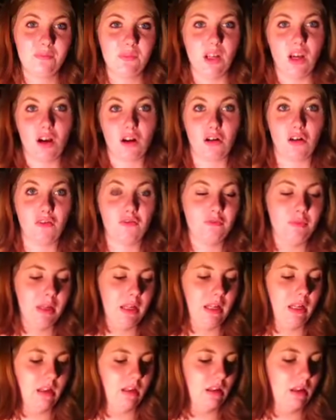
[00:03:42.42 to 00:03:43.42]
knockoff
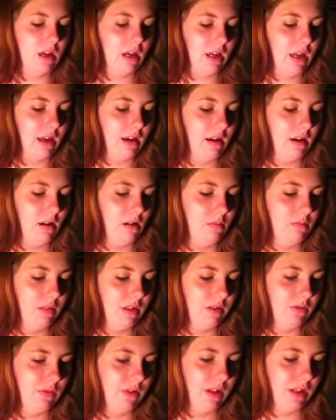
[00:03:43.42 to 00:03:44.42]
Pedialyte. Um,
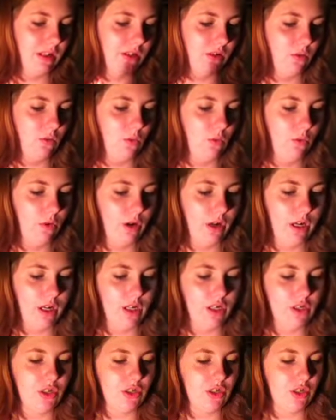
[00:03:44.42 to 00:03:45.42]
this one is
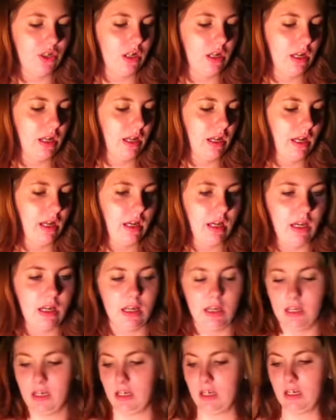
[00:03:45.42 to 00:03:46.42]
orange
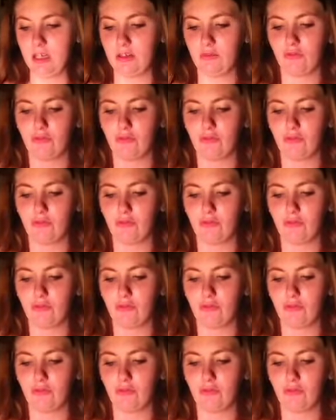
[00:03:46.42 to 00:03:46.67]
and